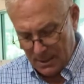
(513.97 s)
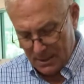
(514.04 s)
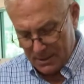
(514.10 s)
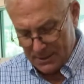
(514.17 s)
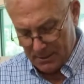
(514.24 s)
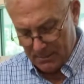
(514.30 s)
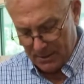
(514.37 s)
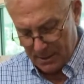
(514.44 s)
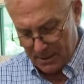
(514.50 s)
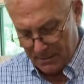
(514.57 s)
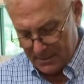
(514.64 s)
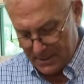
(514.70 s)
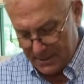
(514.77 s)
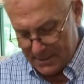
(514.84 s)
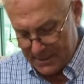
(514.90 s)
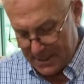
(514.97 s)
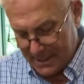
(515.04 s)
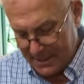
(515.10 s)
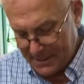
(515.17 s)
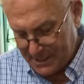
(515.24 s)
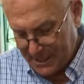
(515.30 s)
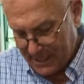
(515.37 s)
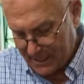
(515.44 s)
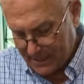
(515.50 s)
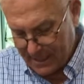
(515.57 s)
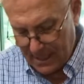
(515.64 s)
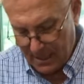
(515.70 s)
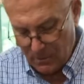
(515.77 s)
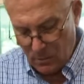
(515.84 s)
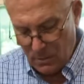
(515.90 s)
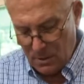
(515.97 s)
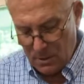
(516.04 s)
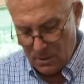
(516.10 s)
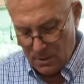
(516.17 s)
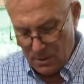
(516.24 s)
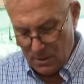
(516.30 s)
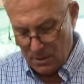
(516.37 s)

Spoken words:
So I'm going to dissect that one,